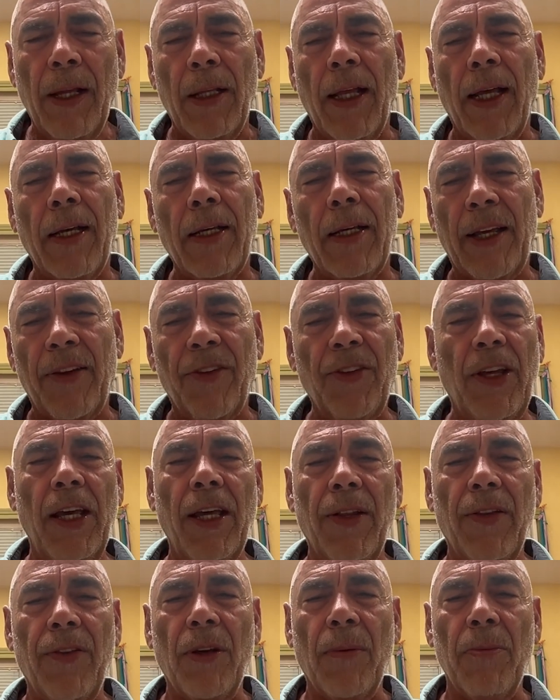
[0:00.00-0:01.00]
Like as
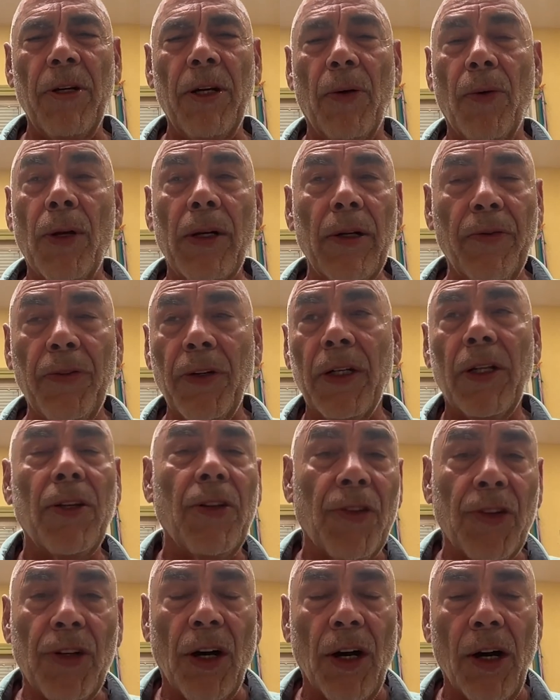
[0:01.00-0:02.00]
kids, I'm going to run in front of
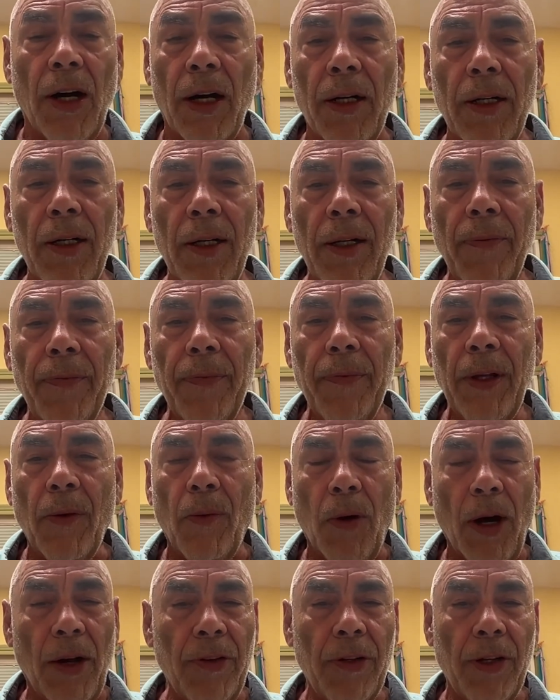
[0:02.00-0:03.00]
this car,
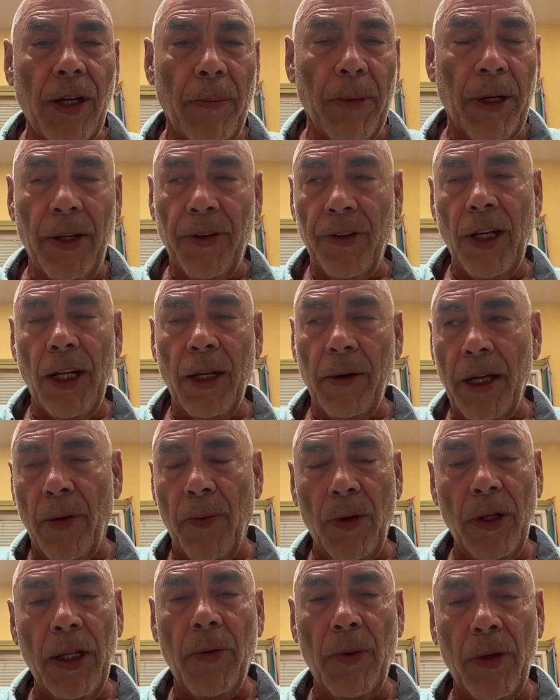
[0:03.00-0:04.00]
watch it, but it's going to
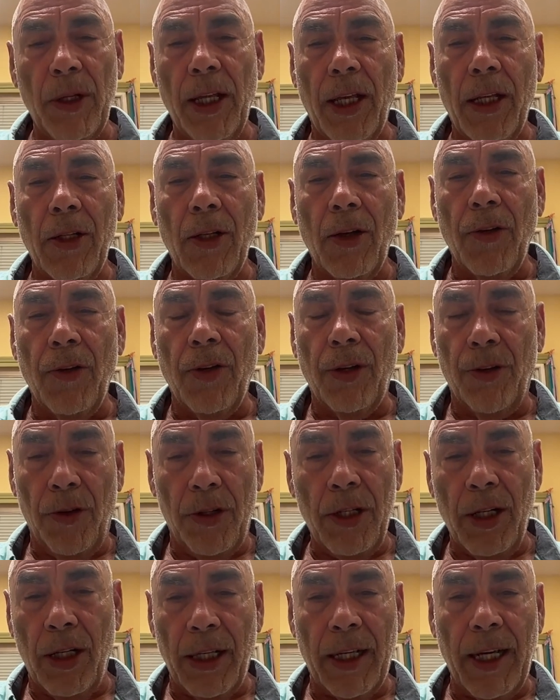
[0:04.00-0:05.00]
get really, really close. And you
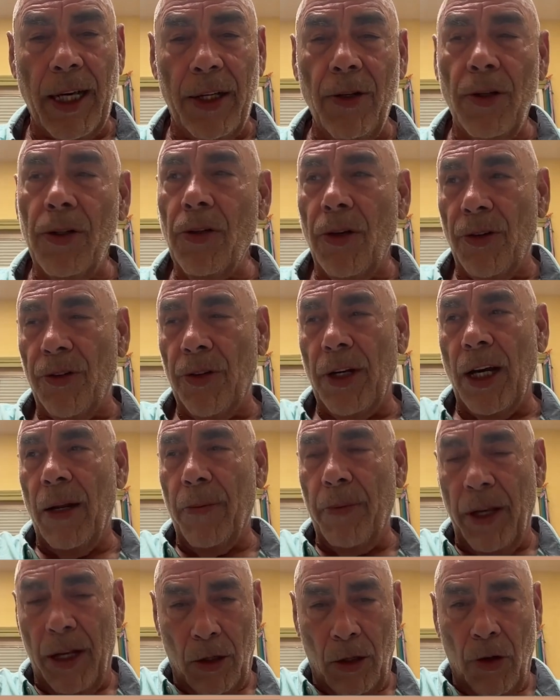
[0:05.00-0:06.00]
tell the guy, no, it's got
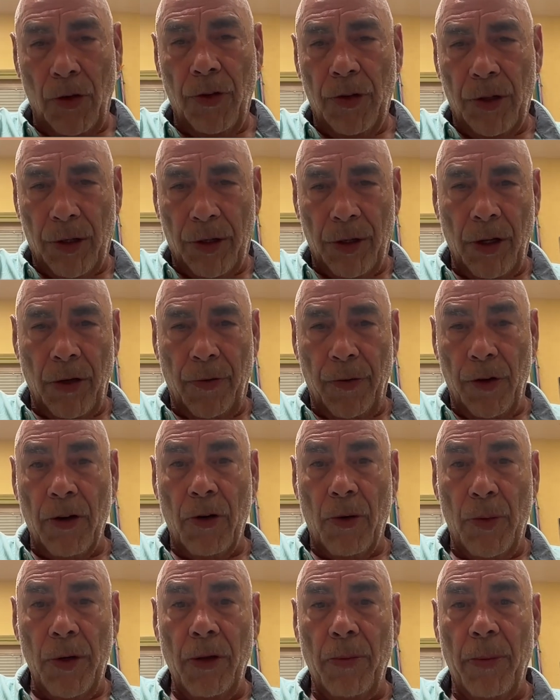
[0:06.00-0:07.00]
to be closer. You know, if
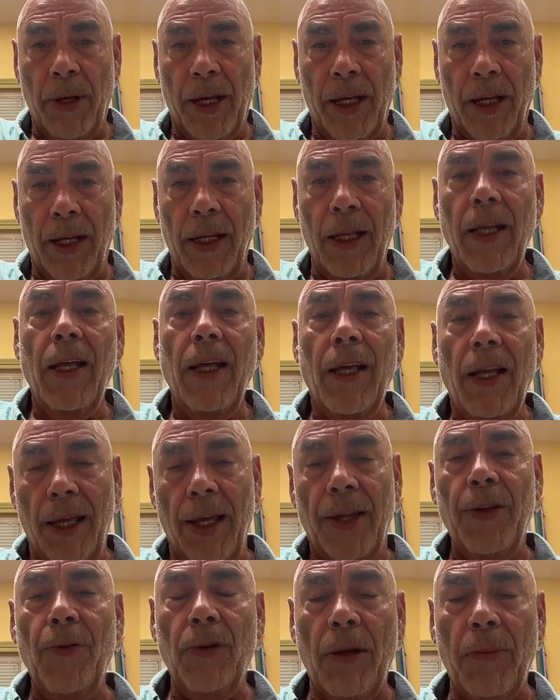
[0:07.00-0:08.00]
you're a real man
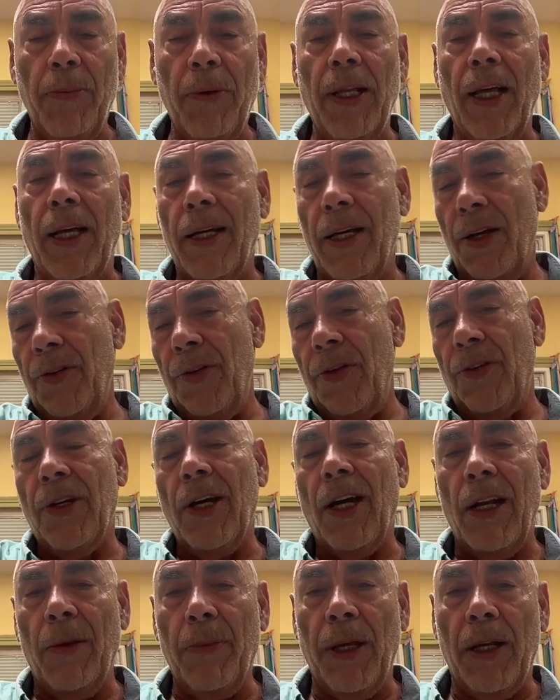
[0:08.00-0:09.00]
and you want to be like us, it's
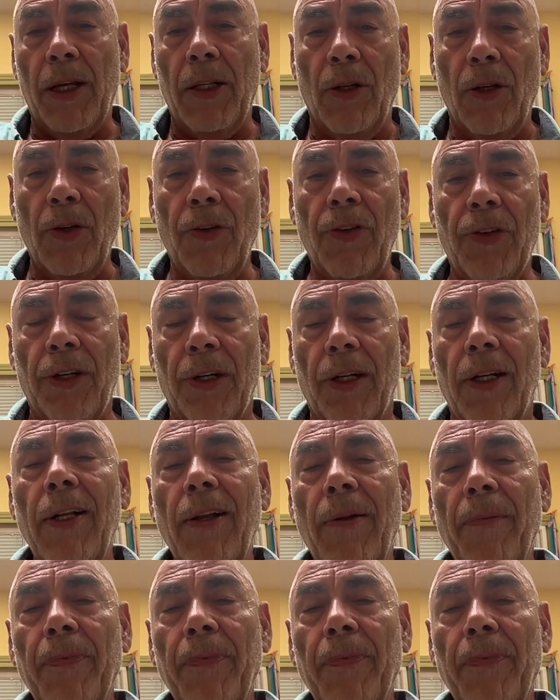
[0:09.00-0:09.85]
got to be closer.